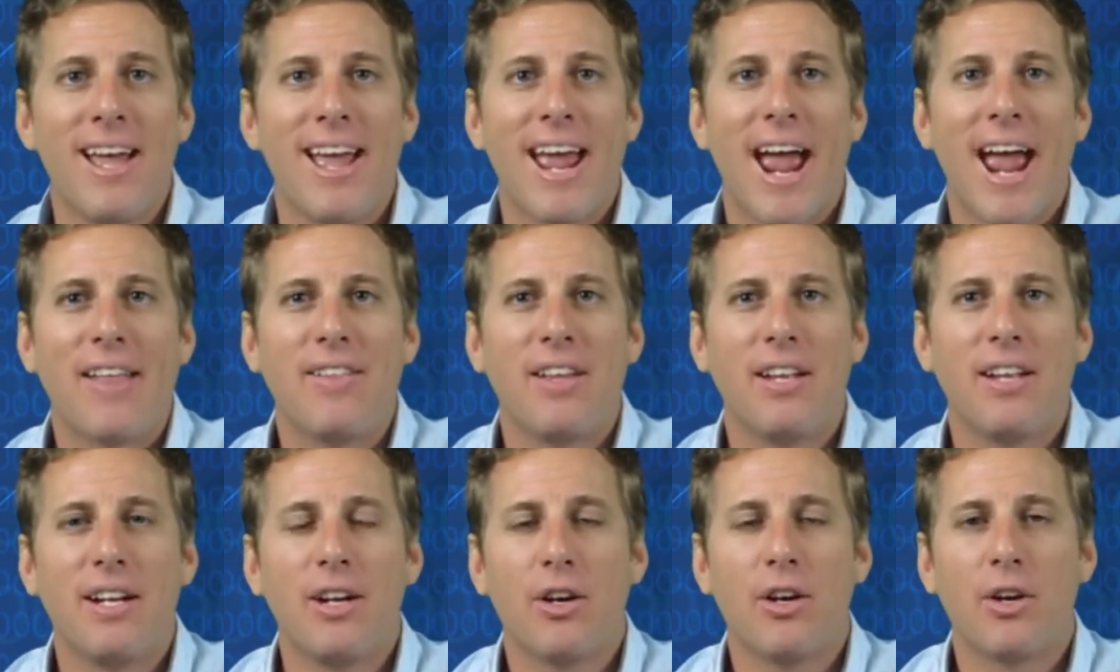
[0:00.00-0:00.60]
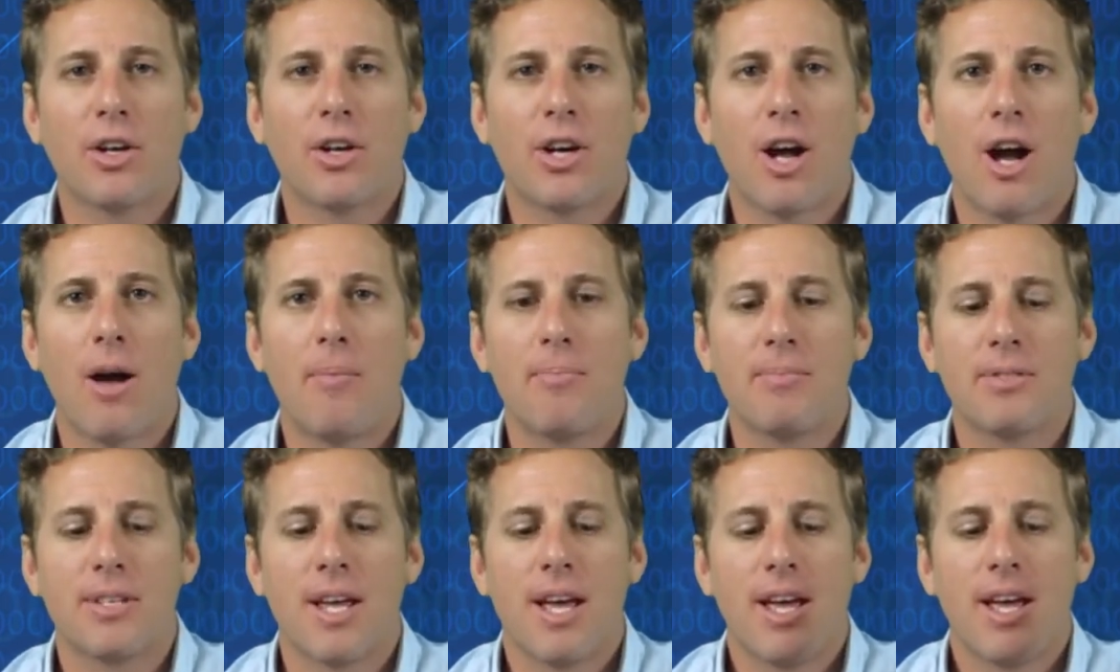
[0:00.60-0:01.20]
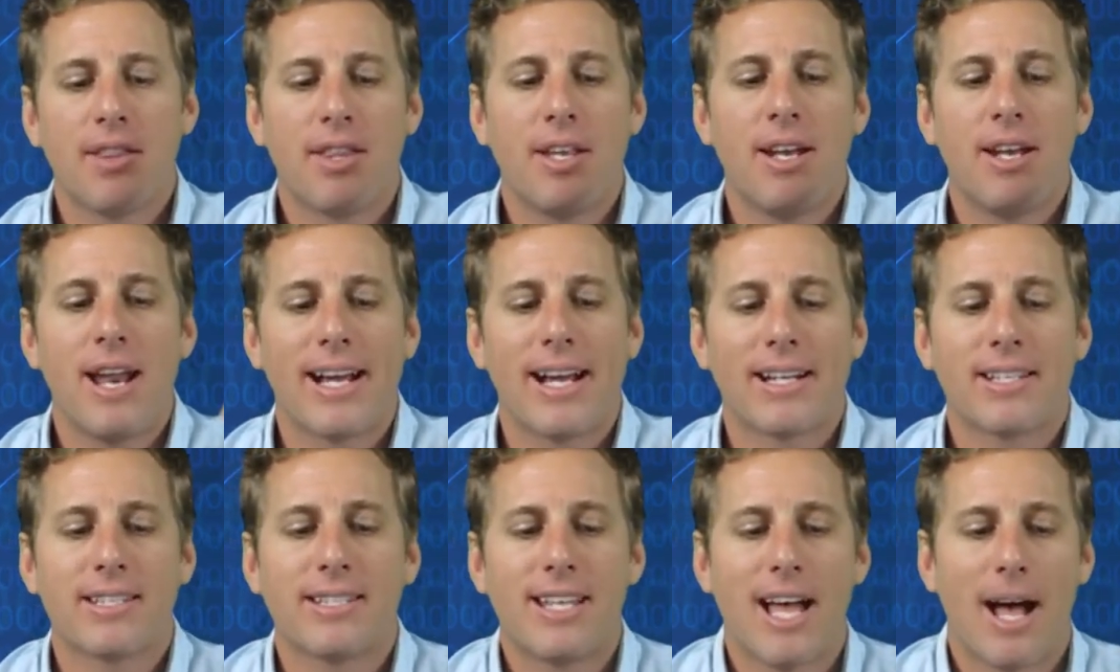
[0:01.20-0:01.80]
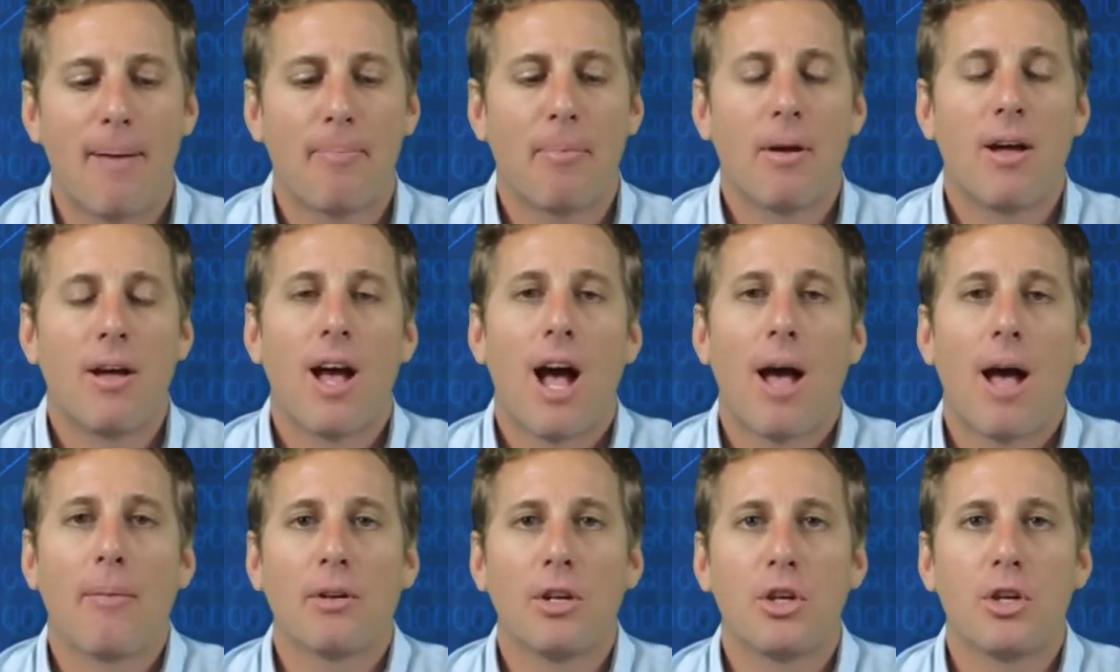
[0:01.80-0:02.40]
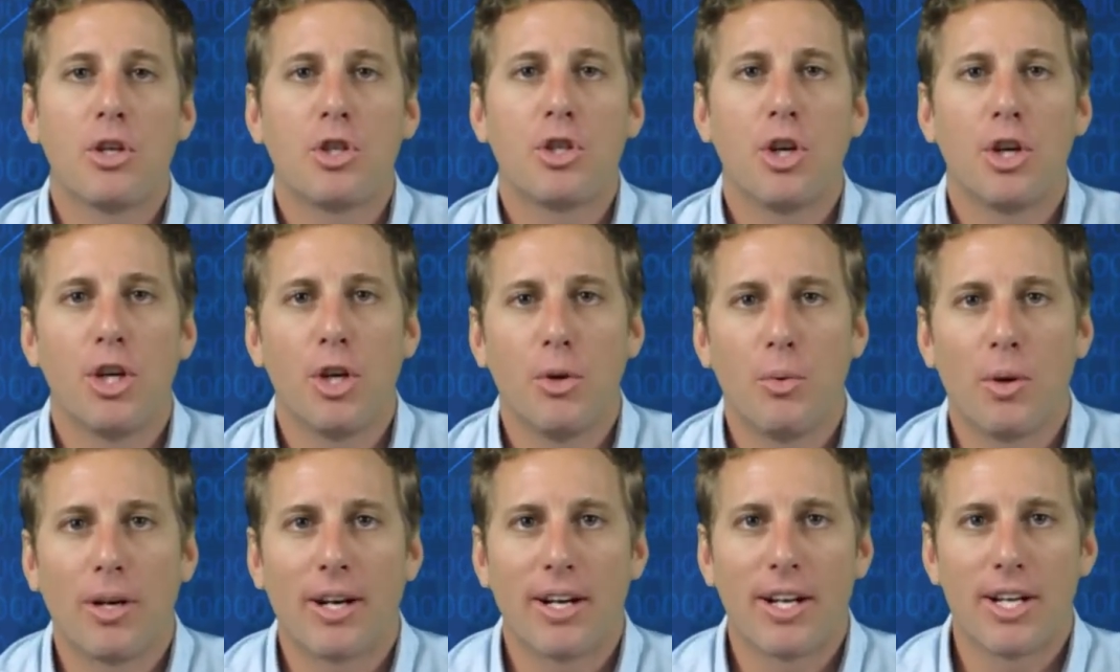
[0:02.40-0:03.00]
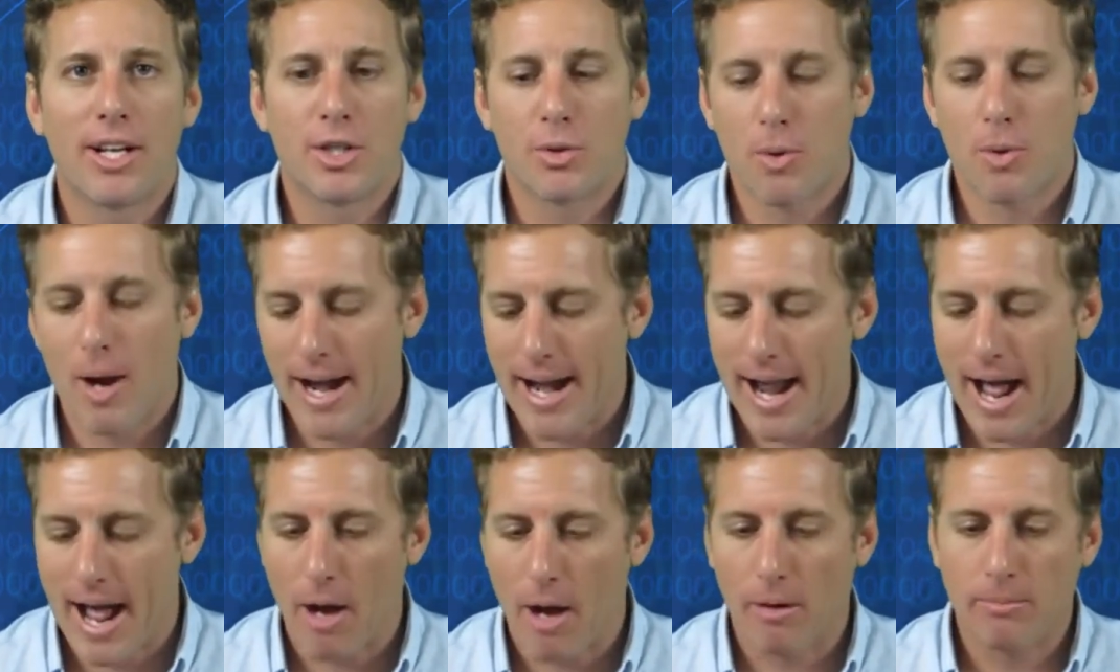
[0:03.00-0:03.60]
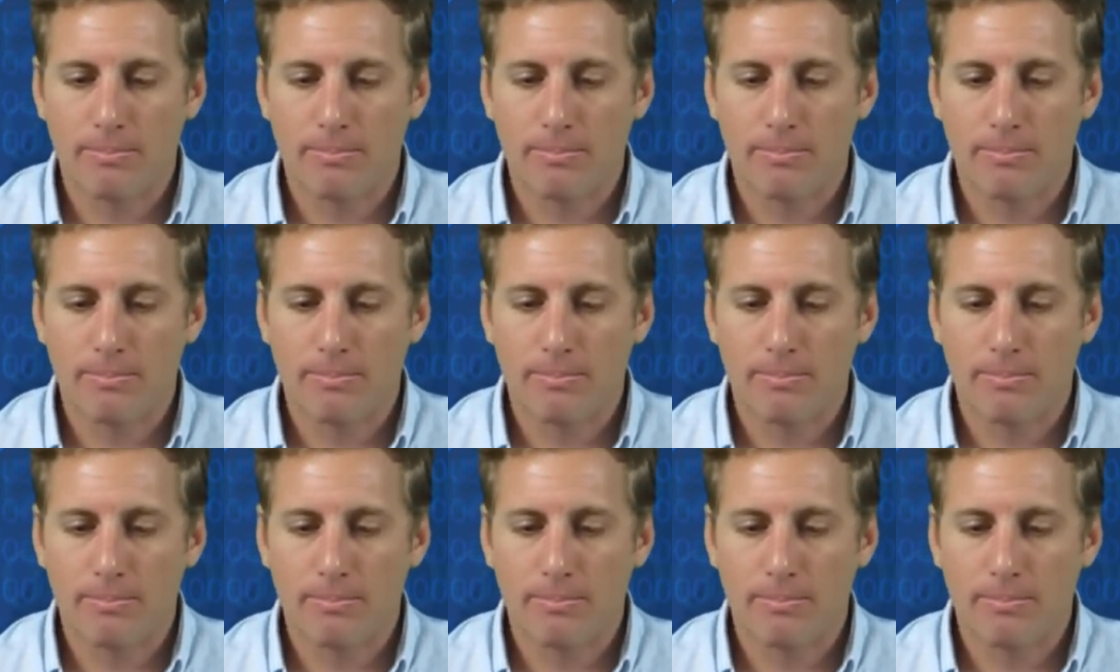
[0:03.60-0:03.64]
And then here comes the next step. I'm going to show you what it is right now.